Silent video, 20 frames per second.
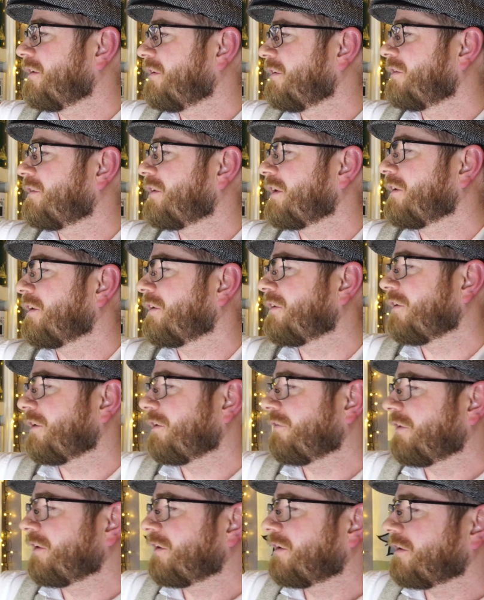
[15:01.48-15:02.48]

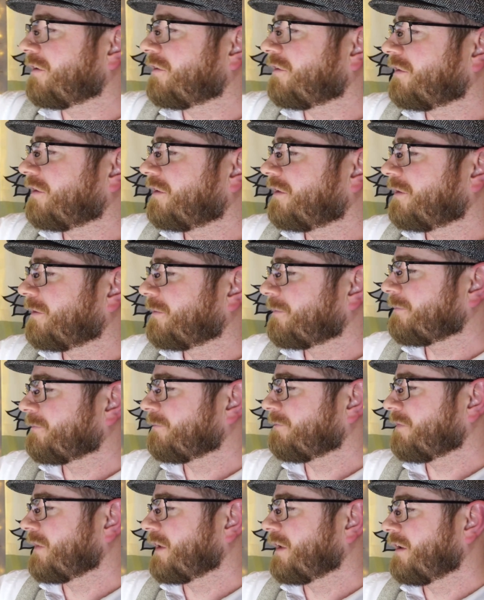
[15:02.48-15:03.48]
Signatory Vintage.
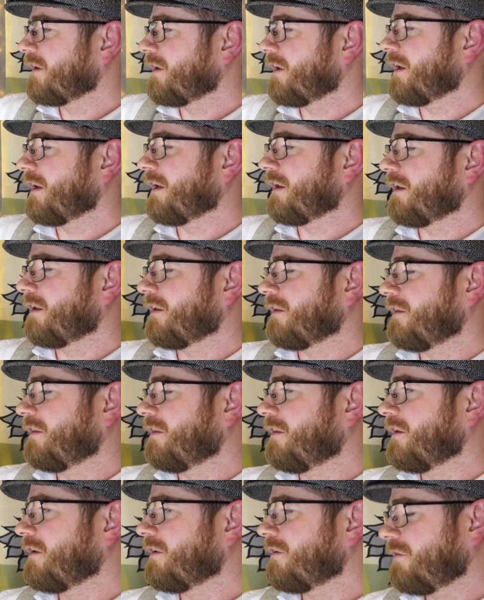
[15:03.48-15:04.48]

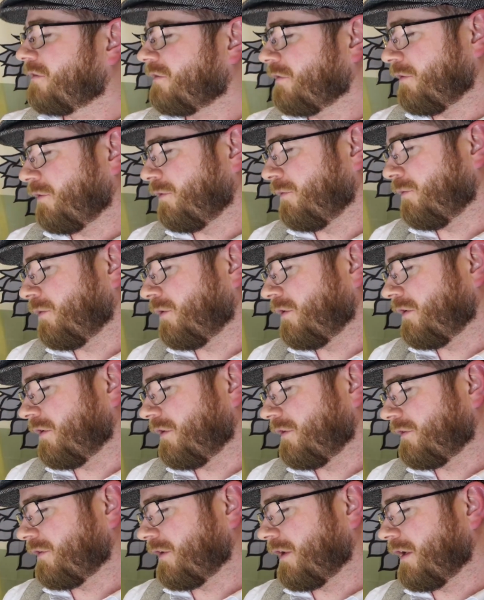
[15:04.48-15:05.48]
This
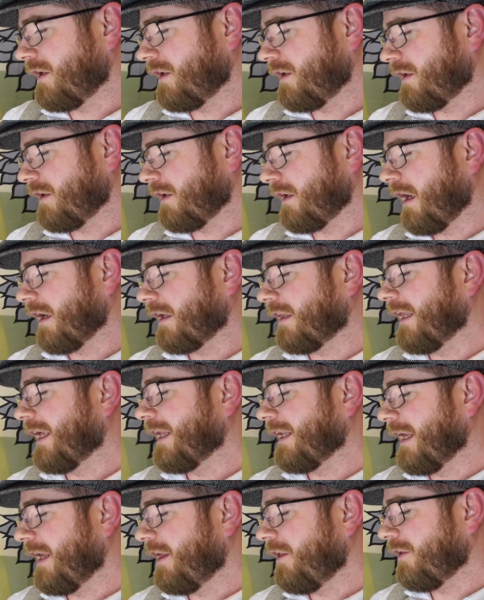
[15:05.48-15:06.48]
was a
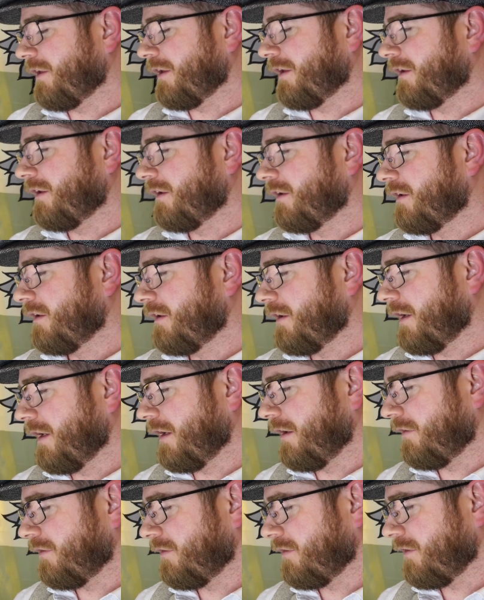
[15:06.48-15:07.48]
Glen Elgin,
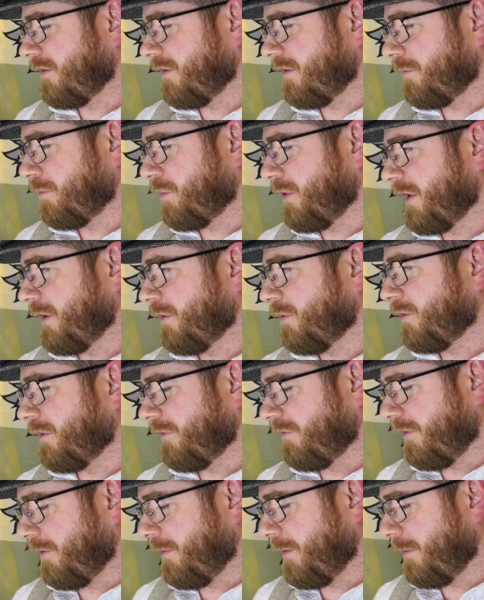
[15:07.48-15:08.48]
and it's pretty old
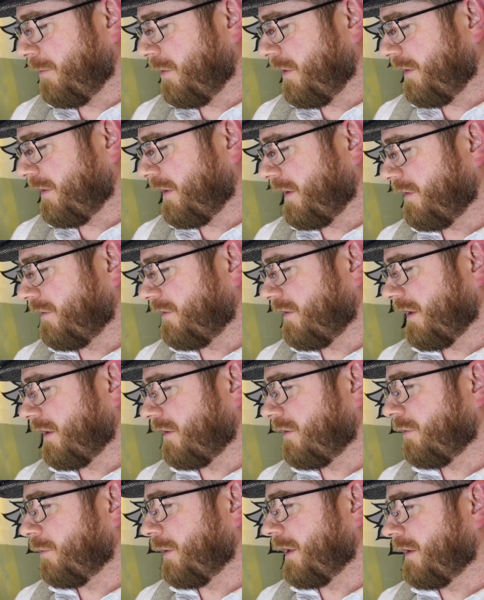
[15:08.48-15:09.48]
if I remember. I think it's
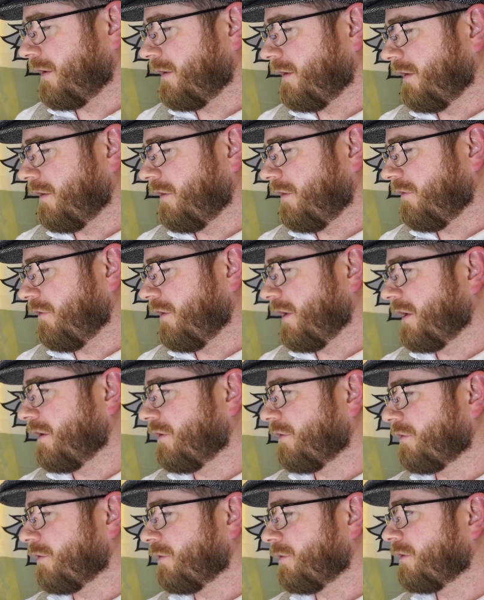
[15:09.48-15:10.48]
like 23
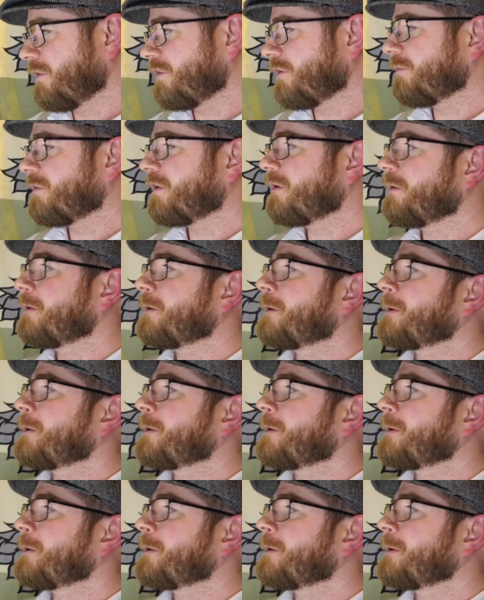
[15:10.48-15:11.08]
years old or something.